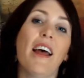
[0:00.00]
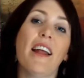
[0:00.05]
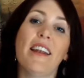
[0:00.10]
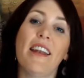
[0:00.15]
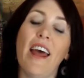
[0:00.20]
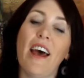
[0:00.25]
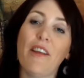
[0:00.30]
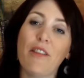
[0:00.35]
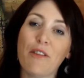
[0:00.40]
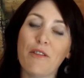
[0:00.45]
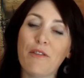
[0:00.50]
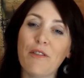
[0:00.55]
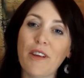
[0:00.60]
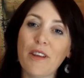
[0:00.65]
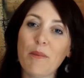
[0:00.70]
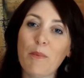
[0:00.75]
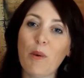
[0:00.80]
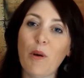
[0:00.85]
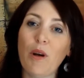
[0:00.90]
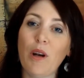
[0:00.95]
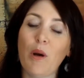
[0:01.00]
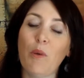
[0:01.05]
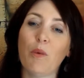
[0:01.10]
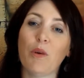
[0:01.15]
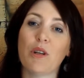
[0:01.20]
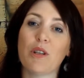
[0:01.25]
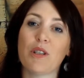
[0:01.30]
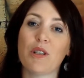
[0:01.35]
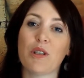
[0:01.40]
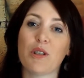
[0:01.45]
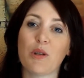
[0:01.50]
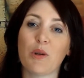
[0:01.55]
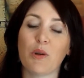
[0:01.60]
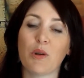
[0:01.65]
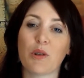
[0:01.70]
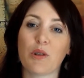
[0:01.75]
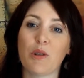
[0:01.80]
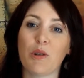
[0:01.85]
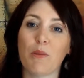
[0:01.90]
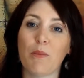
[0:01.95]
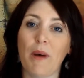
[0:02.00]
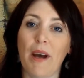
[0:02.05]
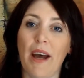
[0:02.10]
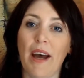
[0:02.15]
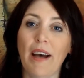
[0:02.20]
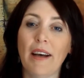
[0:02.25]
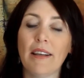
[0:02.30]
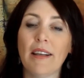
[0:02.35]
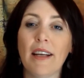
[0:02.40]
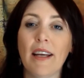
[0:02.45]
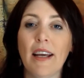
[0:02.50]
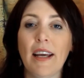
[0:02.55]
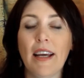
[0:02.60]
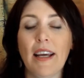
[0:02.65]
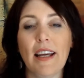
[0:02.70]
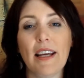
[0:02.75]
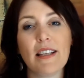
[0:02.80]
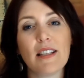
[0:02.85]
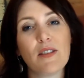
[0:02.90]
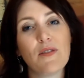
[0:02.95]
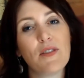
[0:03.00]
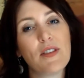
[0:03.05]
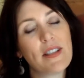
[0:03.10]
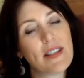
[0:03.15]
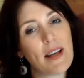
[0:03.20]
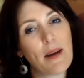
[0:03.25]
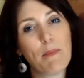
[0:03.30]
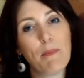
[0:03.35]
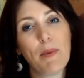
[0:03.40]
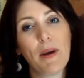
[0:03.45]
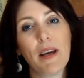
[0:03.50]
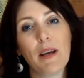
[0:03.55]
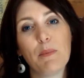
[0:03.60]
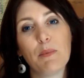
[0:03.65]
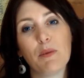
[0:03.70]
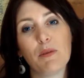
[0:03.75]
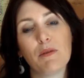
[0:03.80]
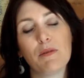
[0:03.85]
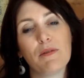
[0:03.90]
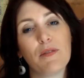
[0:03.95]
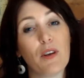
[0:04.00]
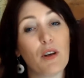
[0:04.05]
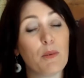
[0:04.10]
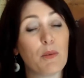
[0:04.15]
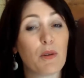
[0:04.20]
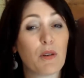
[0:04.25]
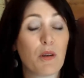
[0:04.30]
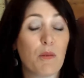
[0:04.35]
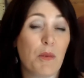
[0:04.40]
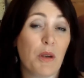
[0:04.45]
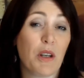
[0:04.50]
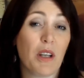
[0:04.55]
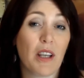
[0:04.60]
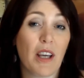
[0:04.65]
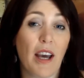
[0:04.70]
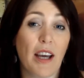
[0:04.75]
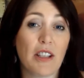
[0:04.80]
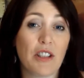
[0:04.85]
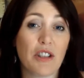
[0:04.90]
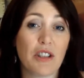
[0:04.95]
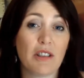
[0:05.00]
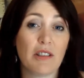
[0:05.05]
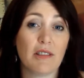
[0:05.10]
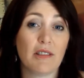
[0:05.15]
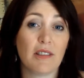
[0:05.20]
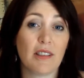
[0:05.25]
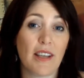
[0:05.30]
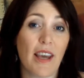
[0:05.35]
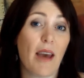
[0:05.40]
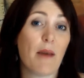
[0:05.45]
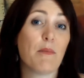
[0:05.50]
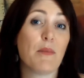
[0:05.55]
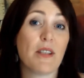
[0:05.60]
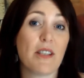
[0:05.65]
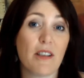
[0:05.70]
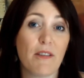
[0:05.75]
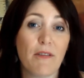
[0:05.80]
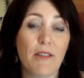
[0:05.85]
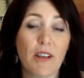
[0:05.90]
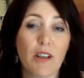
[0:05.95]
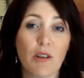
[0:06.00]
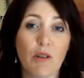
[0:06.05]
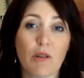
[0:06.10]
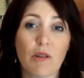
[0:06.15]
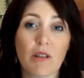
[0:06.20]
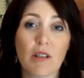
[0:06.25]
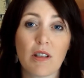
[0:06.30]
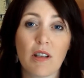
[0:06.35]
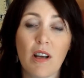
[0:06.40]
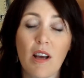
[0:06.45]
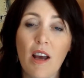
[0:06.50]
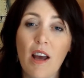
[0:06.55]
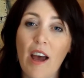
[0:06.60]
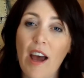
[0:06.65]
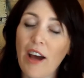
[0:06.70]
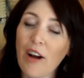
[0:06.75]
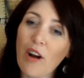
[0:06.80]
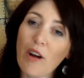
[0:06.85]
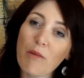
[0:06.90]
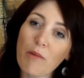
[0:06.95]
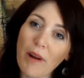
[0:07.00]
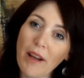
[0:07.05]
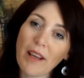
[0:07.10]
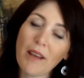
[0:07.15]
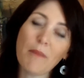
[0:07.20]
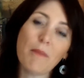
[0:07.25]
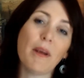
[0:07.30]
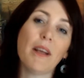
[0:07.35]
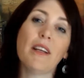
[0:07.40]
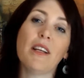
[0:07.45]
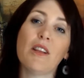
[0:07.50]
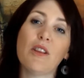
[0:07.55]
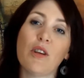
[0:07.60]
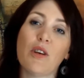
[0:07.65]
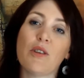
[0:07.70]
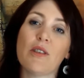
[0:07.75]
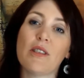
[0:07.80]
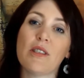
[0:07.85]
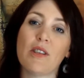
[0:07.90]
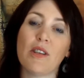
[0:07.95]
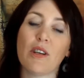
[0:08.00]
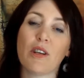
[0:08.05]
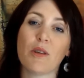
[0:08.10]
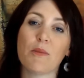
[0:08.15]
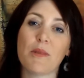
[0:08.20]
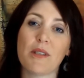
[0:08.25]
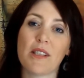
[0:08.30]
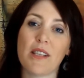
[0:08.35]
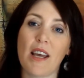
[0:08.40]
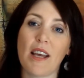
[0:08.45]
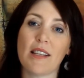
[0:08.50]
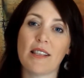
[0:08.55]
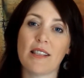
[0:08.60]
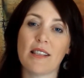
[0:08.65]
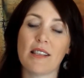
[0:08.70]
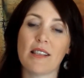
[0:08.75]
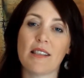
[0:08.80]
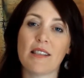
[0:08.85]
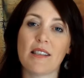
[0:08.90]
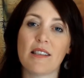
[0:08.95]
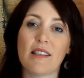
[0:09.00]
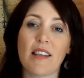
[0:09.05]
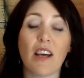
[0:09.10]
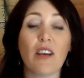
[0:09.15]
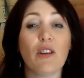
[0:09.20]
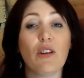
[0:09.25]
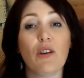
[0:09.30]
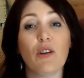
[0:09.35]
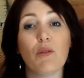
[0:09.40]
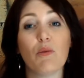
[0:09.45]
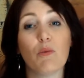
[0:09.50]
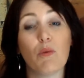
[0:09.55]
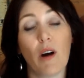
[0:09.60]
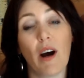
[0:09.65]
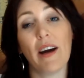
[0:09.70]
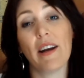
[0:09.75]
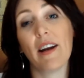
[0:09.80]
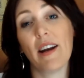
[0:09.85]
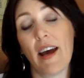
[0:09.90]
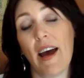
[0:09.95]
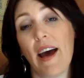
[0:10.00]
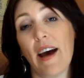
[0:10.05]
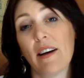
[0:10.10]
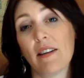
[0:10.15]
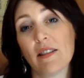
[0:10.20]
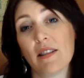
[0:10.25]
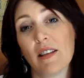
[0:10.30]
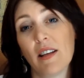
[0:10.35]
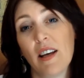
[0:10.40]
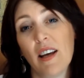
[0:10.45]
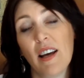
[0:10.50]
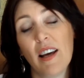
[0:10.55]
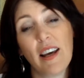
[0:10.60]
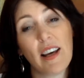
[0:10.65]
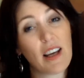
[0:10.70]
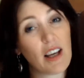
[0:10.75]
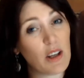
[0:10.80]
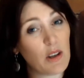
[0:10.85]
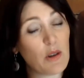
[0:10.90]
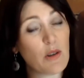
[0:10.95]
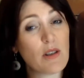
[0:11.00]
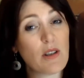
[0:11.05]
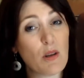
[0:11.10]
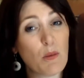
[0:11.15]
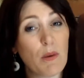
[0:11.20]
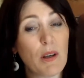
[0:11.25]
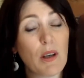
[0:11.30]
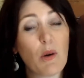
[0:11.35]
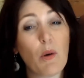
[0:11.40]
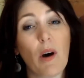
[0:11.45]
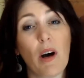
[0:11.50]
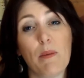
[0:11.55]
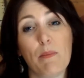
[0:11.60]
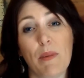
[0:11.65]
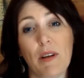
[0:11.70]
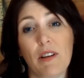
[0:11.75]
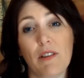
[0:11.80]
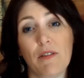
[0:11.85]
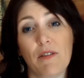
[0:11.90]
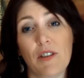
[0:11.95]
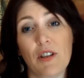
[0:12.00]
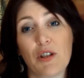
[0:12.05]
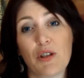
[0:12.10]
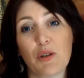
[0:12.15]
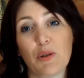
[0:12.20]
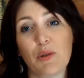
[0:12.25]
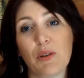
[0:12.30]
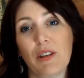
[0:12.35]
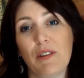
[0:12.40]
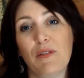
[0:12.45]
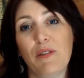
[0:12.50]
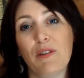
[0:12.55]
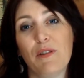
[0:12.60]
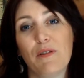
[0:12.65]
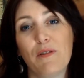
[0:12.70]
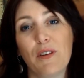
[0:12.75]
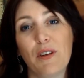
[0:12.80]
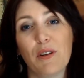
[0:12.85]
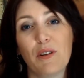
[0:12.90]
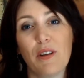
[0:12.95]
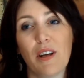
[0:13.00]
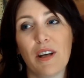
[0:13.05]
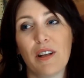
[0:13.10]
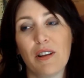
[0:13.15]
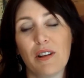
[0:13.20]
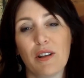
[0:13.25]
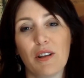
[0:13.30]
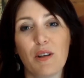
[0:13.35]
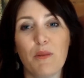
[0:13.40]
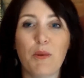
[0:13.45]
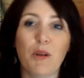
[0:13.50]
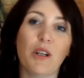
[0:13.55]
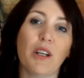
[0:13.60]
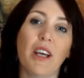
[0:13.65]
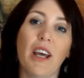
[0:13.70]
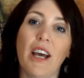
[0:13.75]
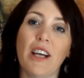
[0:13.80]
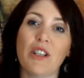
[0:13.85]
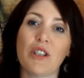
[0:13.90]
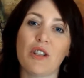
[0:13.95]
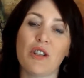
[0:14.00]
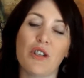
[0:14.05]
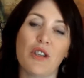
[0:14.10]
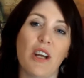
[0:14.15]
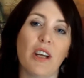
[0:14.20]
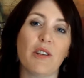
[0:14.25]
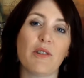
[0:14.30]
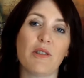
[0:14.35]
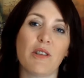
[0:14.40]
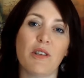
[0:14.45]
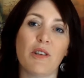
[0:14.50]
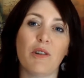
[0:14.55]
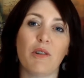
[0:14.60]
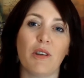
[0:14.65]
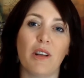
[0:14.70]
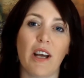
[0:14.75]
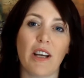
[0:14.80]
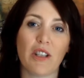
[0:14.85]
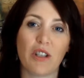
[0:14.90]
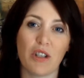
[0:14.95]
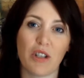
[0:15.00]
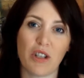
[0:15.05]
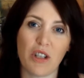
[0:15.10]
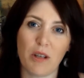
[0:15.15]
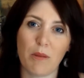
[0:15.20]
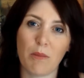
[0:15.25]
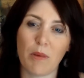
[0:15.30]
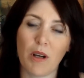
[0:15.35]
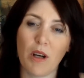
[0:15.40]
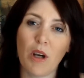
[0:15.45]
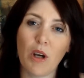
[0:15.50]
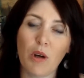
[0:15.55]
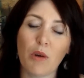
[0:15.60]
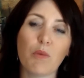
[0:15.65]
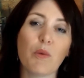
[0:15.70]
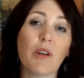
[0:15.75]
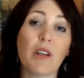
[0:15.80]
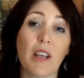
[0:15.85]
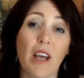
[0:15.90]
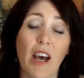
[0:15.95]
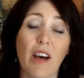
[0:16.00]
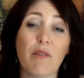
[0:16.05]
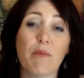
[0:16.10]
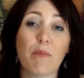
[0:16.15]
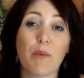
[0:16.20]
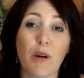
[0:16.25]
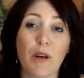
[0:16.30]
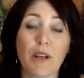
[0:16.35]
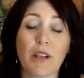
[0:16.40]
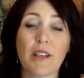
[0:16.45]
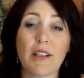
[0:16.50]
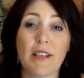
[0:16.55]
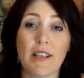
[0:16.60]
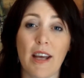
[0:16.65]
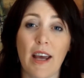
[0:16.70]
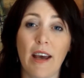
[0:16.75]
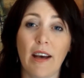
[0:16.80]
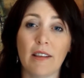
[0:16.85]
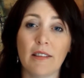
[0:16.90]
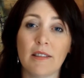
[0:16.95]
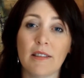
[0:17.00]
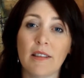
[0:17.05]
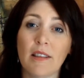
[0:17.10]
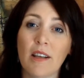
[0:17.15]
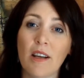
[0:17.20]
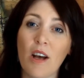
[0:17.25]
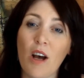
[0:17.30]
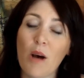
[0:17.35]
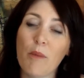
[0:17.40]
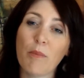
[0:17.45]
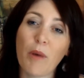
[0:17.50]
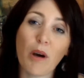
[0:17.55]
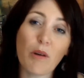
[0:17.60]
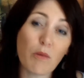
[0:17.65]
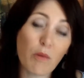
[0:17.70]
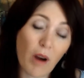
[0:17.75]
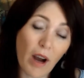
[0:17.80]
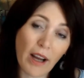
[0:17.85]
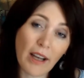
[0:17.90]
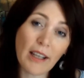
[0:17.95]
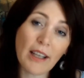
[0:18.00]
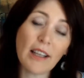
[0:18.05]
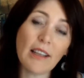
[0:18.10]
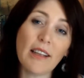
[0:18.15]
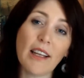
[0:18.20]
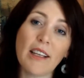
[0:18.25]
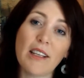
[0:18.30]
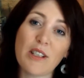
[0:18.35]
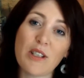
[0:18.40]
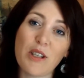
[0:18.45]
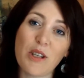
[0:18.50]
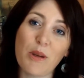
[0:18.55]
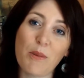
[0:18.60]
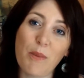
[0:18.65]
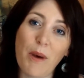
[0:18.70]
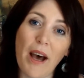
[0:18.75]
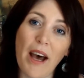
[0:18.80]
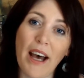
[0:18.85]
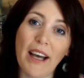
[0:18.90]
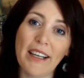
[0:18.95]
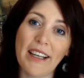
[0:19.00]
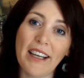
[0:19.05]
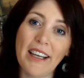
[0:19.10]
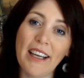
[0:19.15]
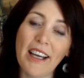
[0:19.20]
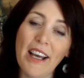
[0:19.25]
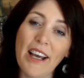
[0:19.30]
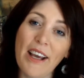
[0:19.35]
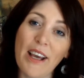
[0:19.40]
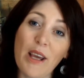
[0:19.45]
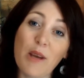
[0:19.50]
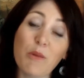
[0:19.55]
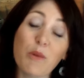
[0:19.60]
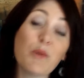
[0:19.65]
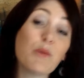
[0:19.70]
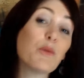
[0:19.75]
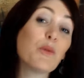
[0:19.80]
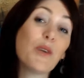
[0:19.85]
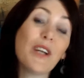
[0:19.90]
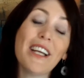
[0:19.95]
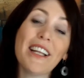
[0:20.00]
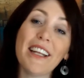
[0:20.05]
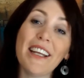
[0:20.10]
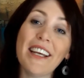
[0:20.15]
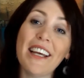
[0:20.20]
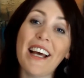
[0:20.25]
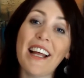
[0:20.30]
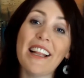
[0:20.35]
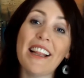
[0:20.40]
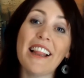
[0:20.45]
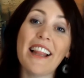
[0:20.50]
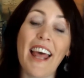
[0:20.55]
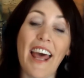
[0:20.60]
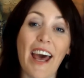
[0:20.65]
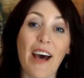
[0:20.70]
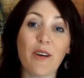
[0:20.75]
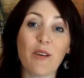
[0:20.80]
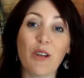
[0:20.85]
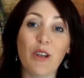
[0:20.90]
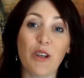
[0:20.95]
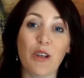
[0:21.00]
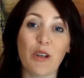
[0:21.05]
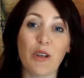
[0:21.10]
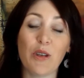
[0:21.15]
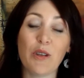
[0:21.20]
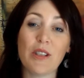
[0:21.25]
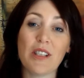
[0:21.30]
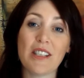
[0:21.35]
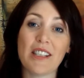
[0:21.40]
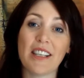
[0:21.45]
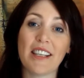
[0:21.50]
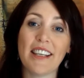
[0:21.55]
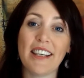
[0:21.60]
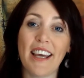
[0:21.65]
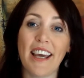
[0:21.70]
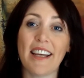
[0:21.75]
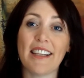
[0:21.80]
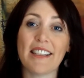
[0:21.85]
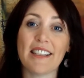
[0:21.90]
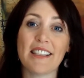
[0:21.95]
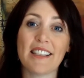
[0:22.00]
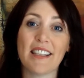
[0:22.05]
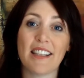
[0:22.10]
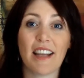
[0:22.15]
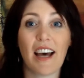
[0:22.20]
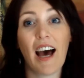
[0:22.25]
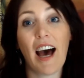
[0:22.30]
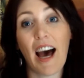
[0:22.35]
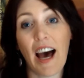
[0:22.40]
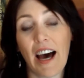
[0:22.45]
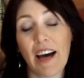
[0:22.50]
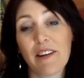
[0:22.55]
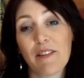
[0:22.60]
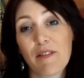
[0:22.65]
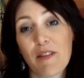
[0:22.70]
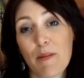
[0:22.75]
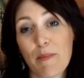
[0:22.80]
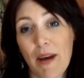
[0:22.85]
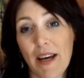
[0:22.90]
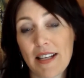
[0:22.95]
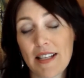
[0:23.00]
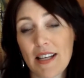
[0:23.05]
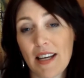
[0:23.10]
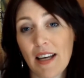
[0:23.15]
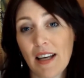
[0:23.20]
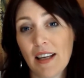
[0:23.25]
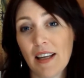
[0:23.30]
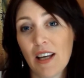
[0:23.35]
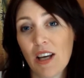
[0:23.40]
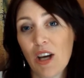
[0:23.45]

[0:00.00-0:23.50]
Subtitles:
Now, the fifth point I wanted to talk to you about is, for some people, verbal communication can be difficult. And I recommend in those circumstances that you write it out. It can also be quite beneficial if you feel that the communication channels in your relationship really have broken down. By writing a letter to your partner, it will really allow you to get to the heart of the matter.